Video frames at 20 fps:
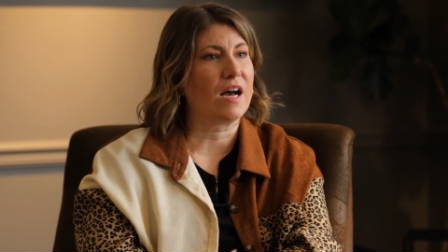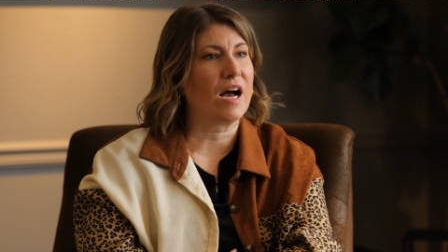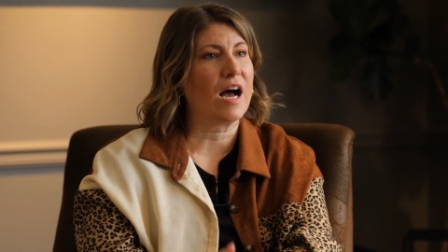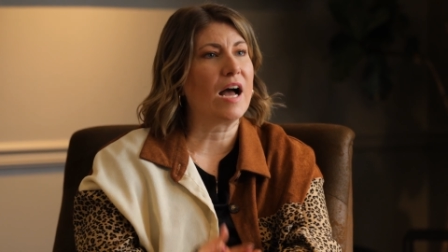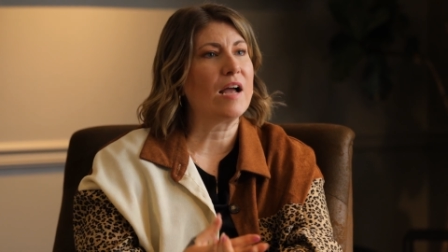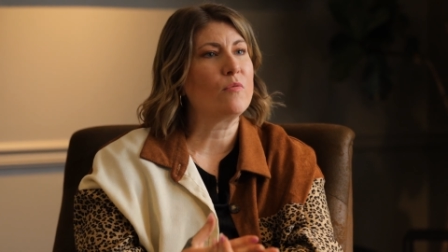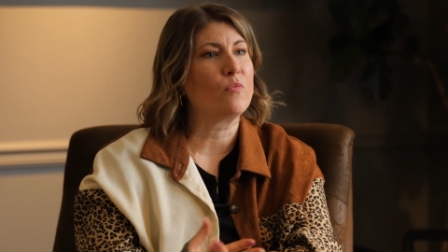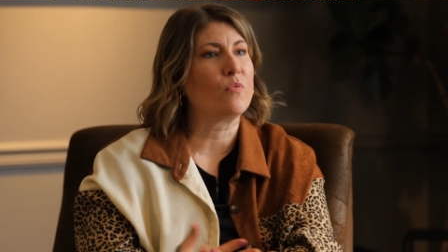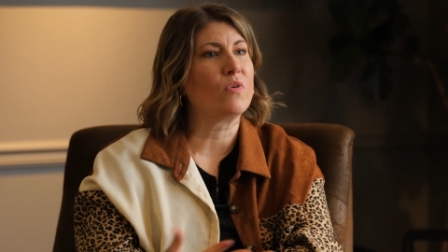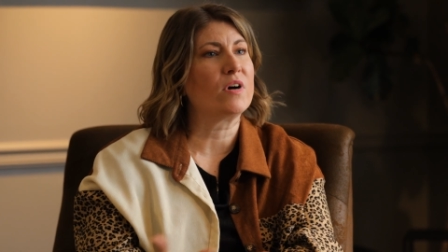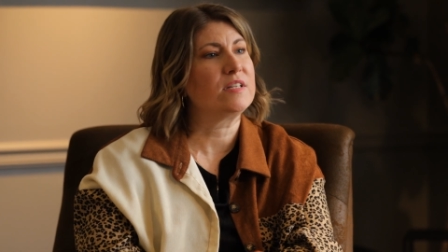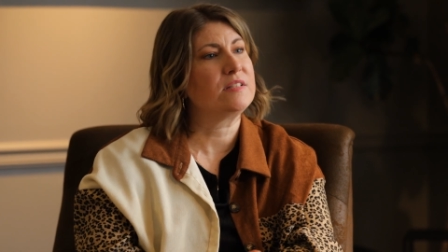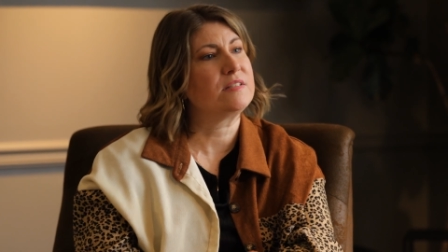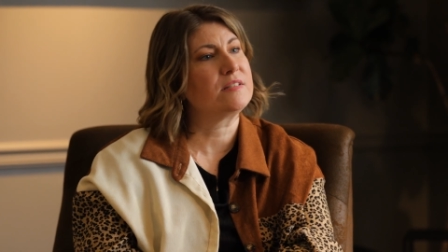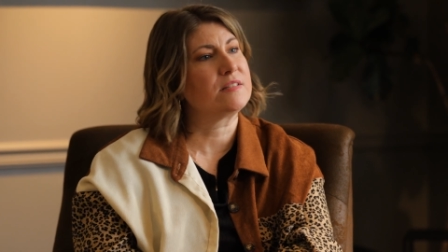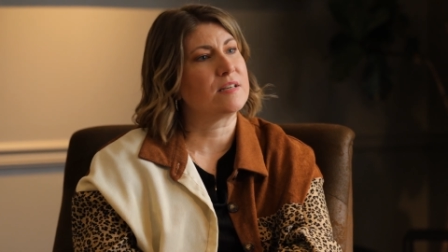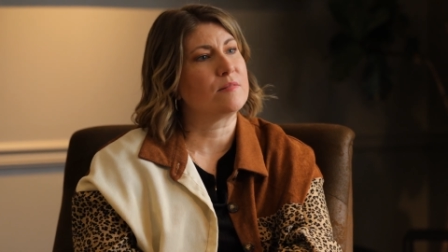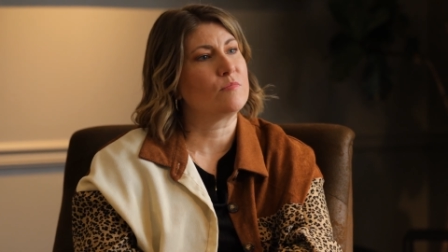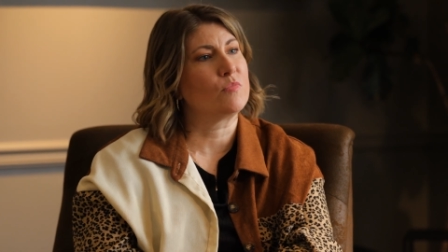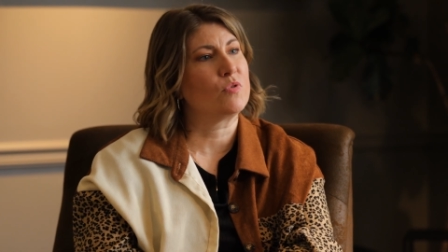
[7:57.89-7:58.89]
I want
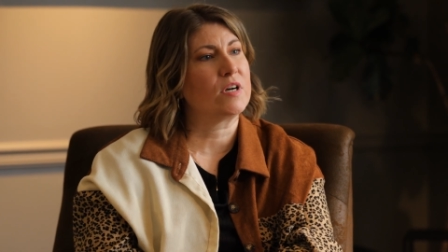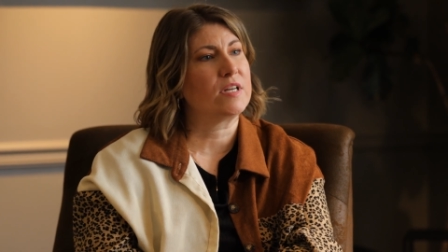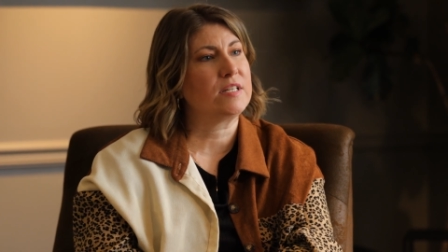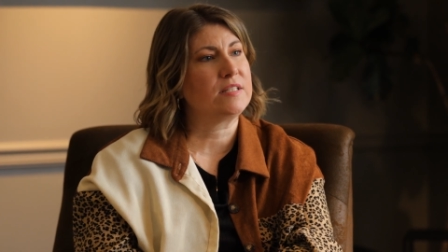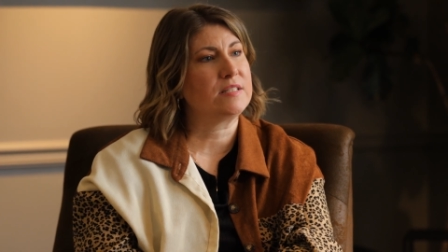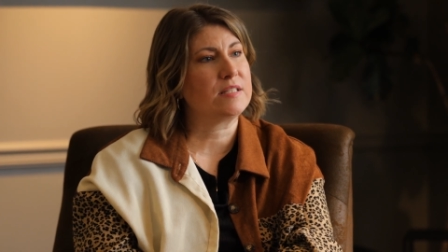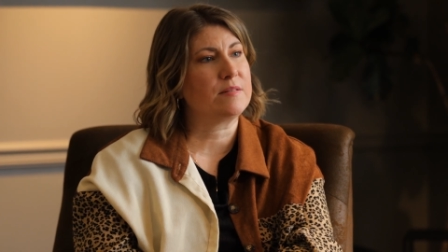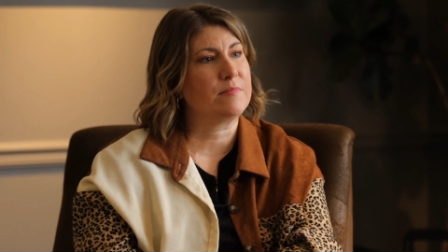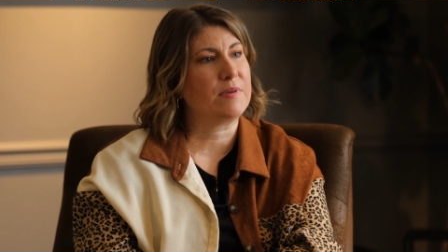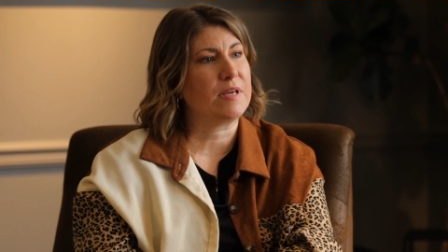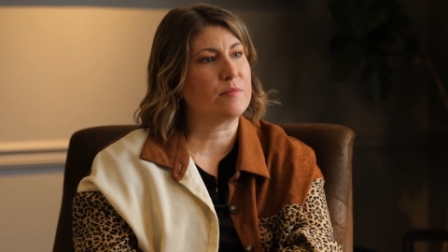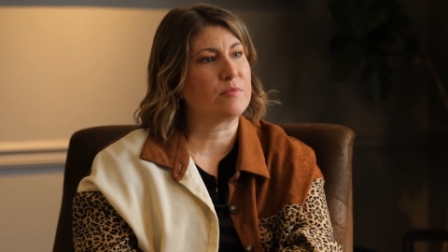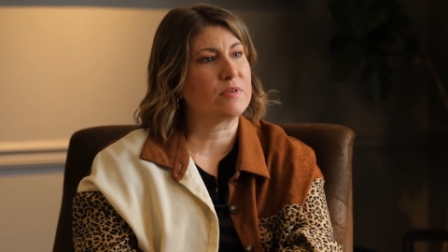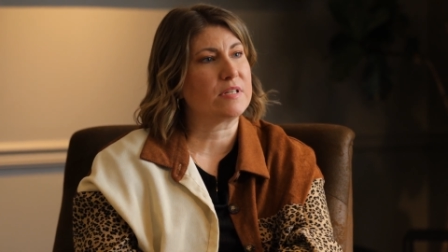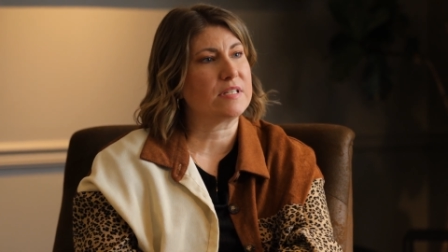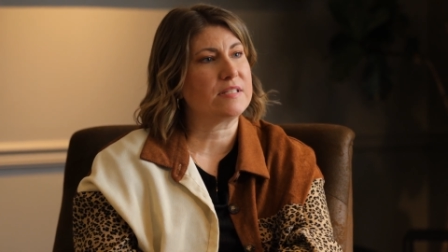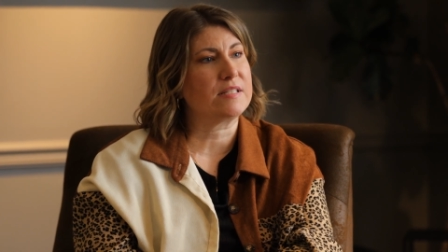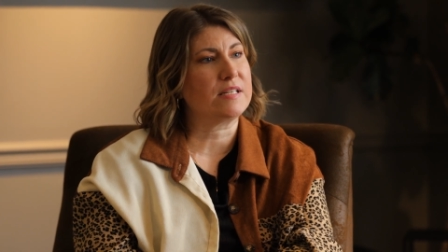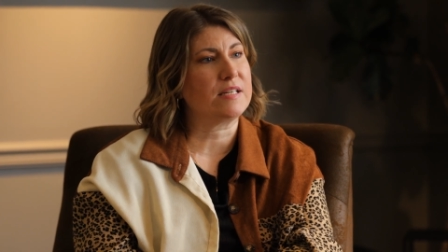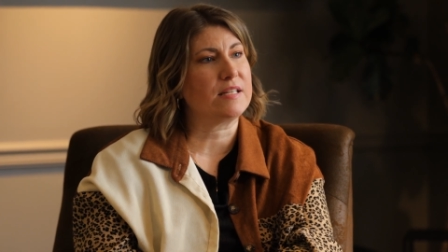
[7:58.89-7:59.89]
someone to be able
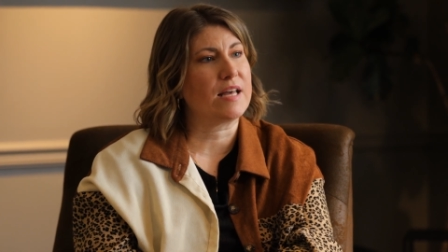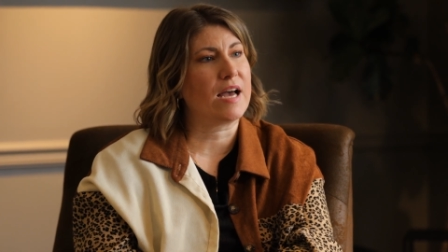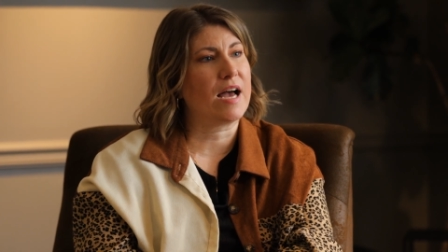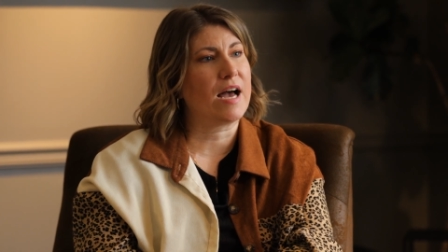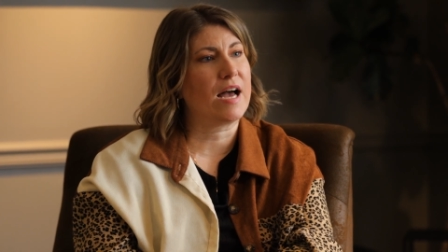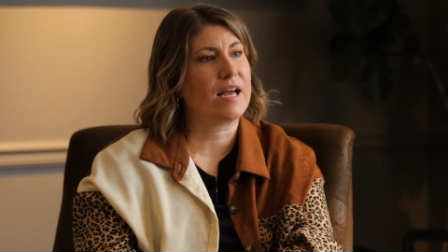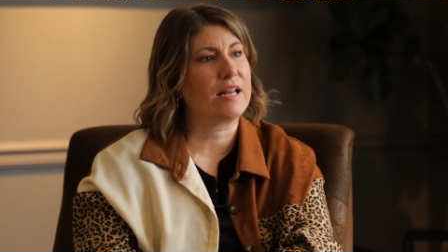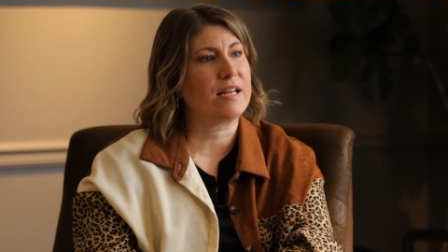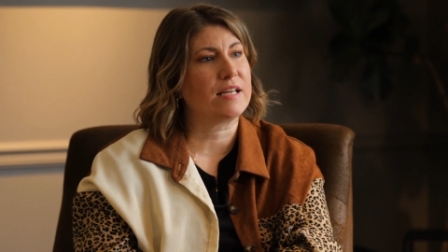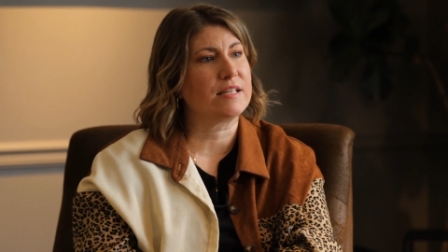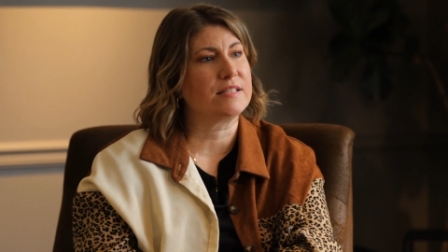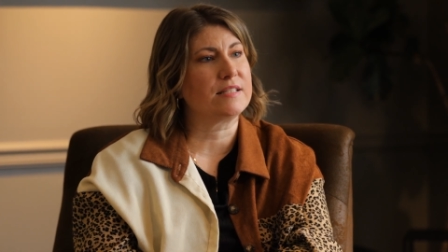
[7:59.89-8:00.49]
to see that